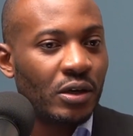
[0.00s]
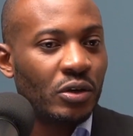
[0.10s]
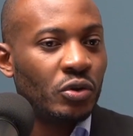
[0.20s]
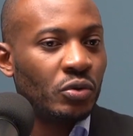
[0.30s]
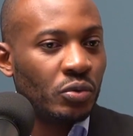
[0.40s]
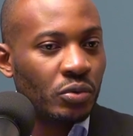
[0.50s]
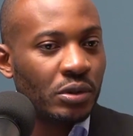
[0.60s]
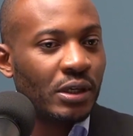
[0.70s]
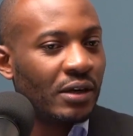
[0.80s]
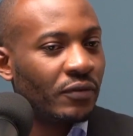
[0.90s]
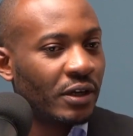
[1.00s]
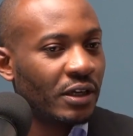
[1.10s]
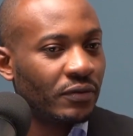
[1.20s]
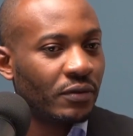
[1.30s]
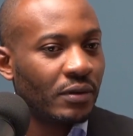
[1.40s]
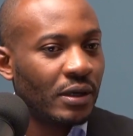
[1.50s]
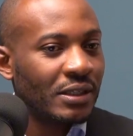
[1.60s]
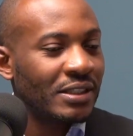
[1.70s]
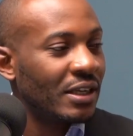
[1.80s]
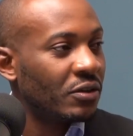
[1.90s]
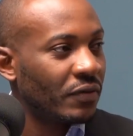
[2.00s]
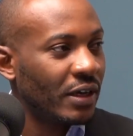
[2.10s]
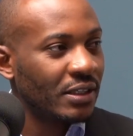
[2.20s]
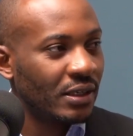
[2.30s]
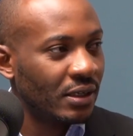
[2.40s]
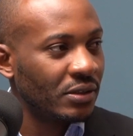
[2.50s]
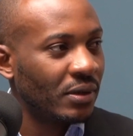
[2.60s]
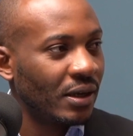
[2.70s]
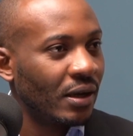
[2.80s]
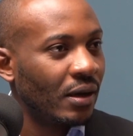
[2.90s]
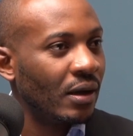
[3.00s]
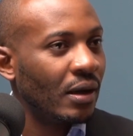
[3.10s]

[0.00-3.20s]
you would advocate for as a center of excellence where